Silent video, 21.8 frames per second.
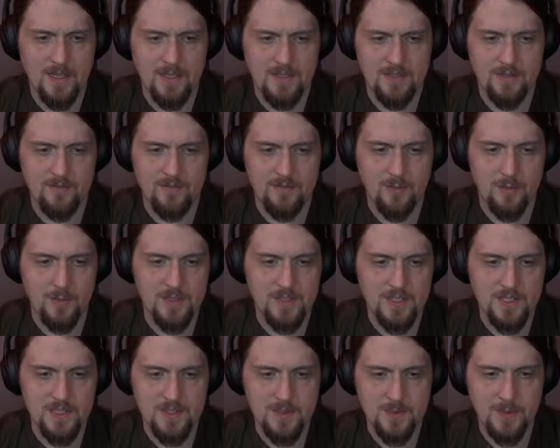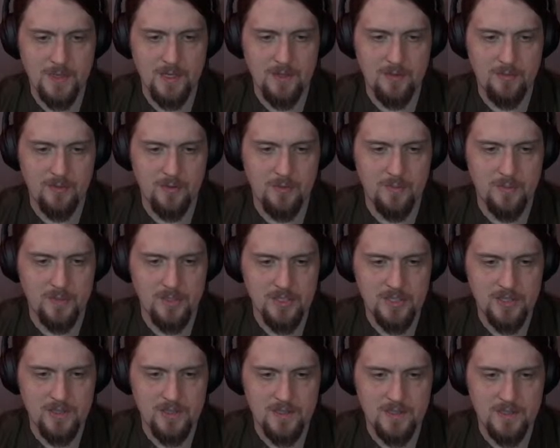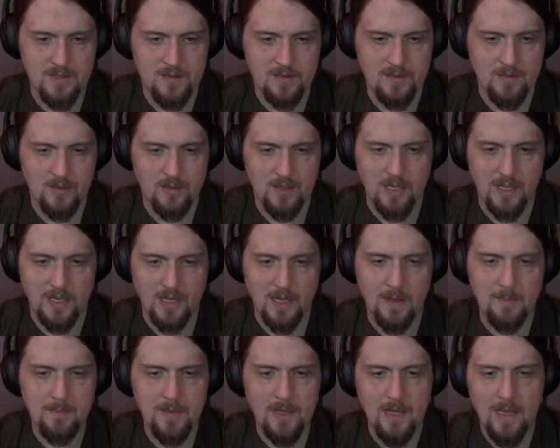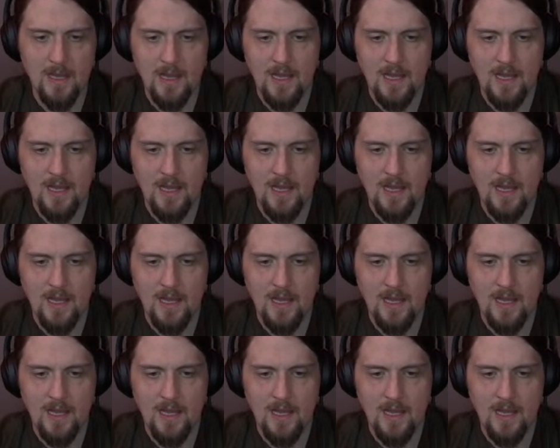As it forced its way through the bushes and looking up,